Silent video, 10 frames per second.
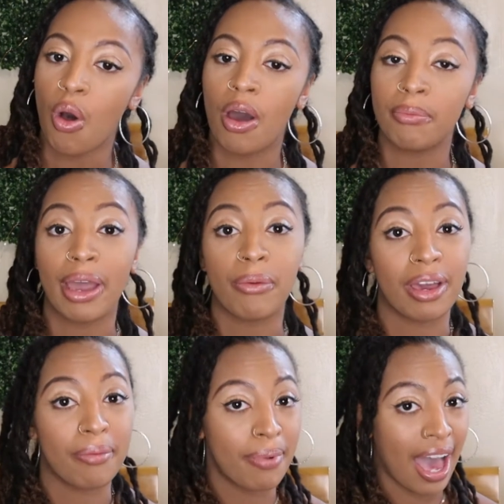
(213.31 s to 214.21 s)
On my
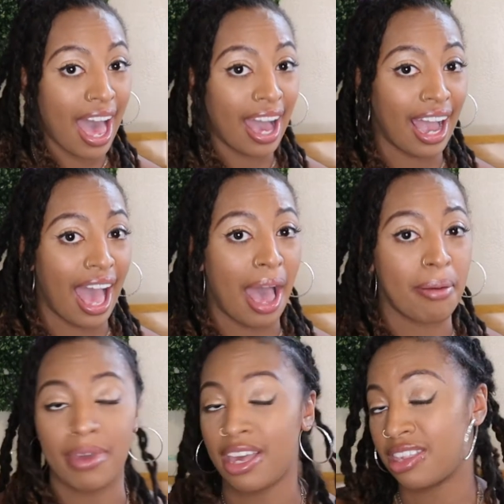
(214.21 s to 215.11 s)
way back,
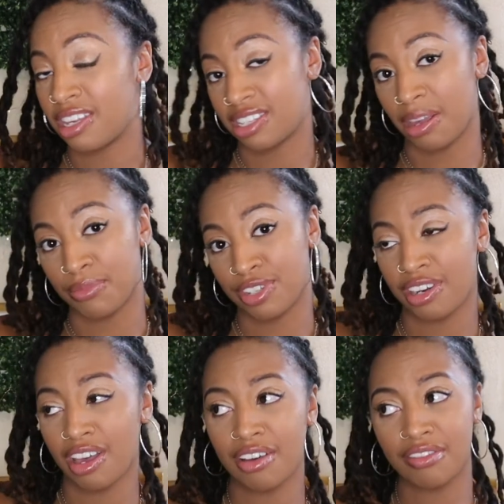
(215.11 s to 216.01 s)
I made the
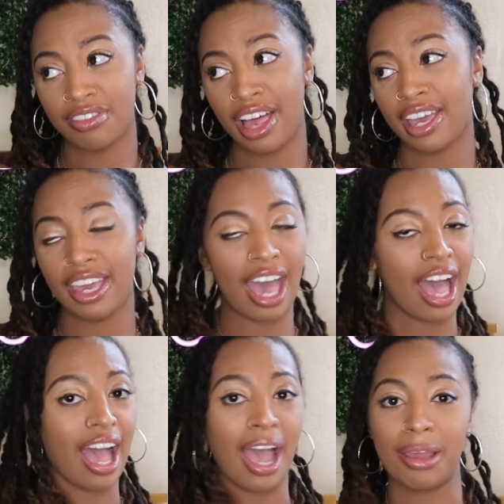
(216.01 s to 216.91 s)
assumption of like,
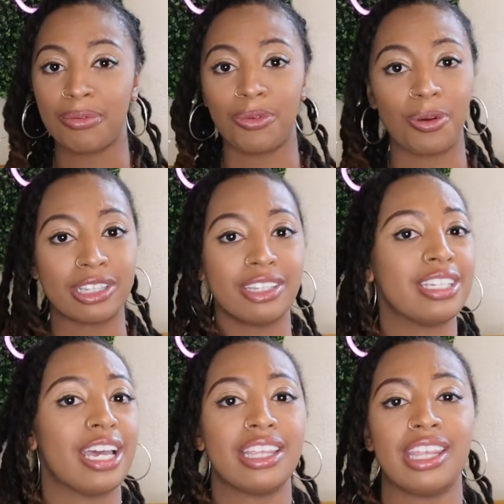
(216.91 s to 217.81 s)
yeah, I'm going to
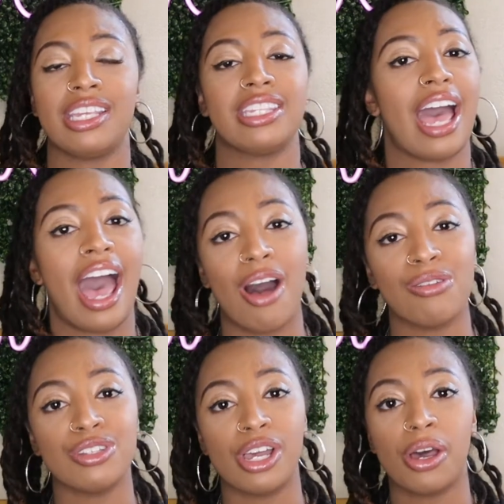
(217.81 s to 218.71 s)
take this
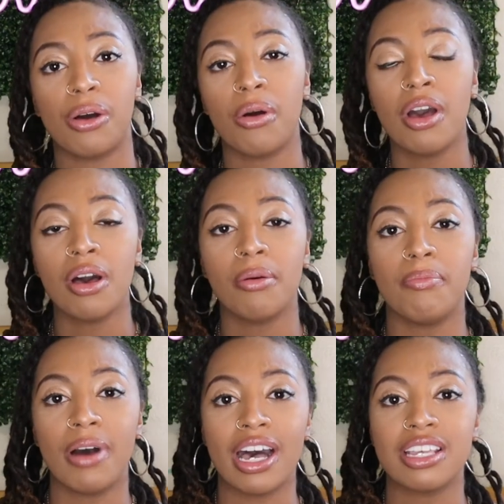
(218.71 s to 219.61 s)
Aldo
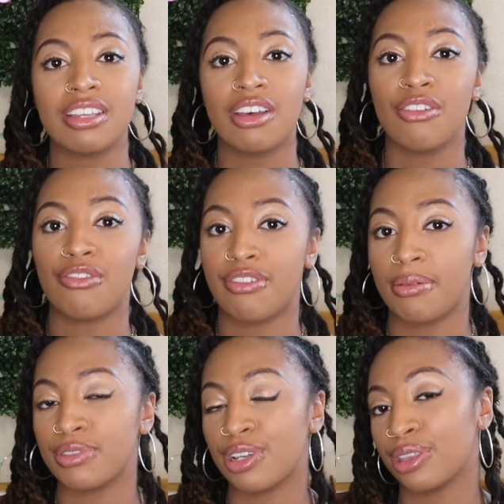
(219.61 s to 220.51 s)
bus
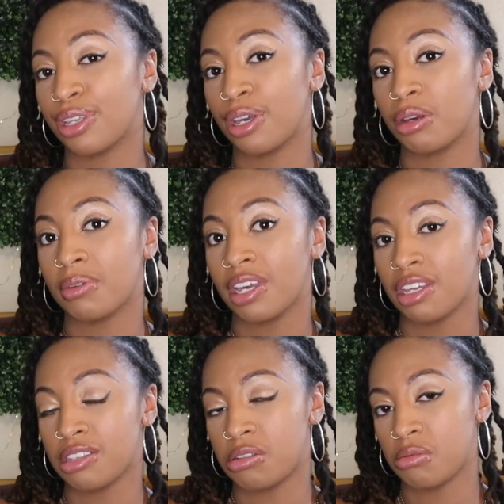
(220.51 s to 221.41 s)
from Tulum
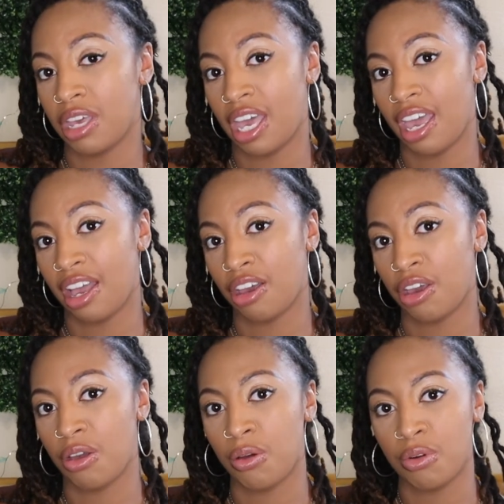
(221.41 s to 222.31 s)
to
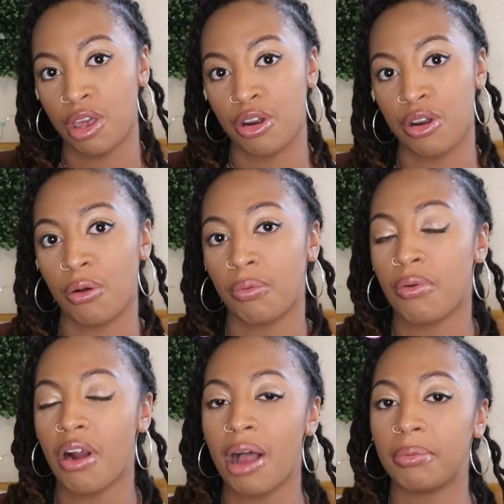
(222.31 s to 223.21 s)
Cancun, no
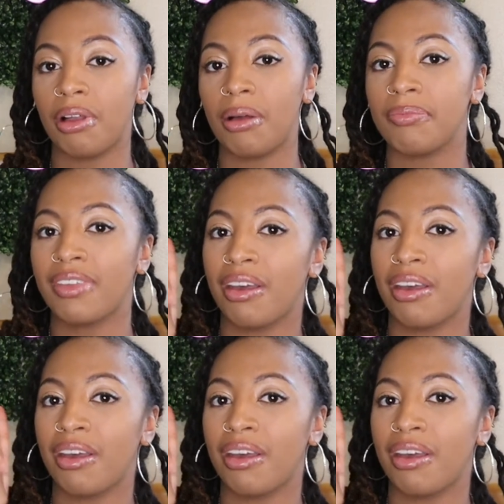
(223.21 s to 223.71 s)
problem.